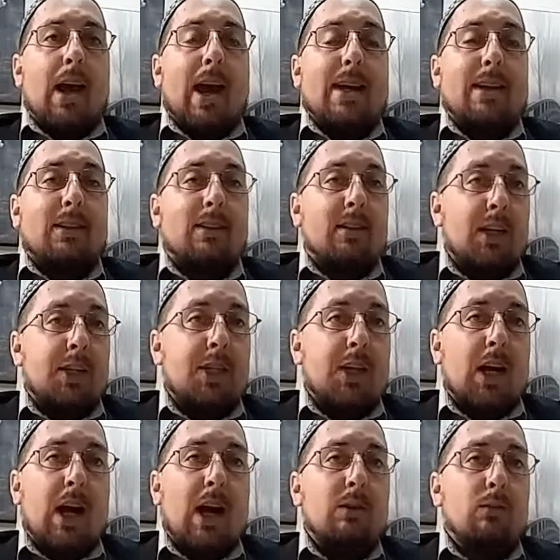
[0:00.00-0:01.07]
at such
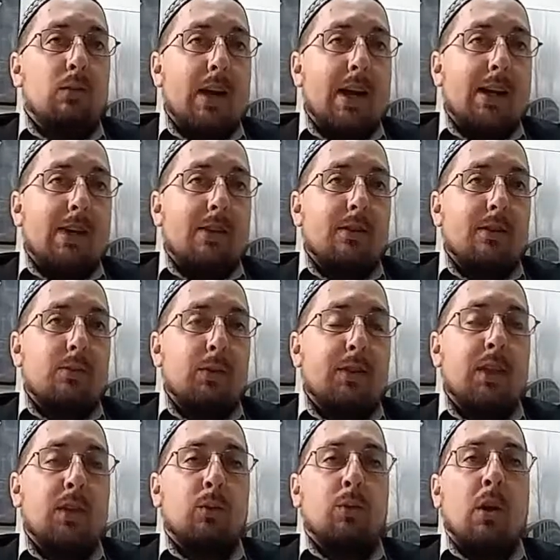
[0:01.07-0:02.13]
a high rate
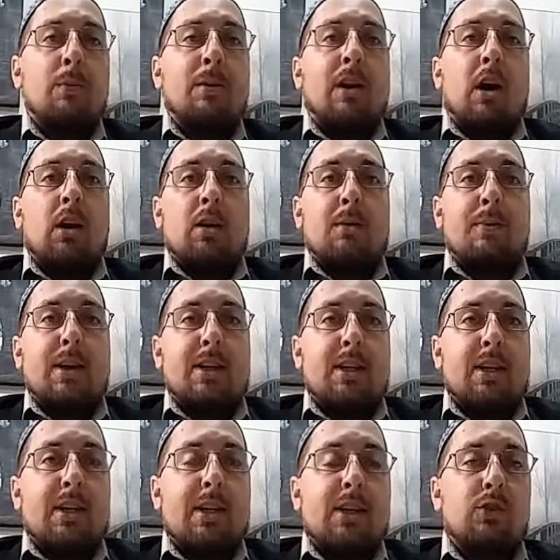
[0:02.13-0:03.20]
within the Roman
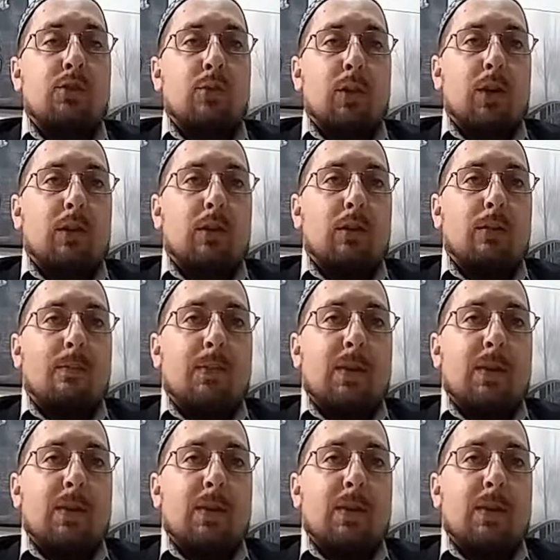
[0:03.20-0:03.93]
occupation in Israel.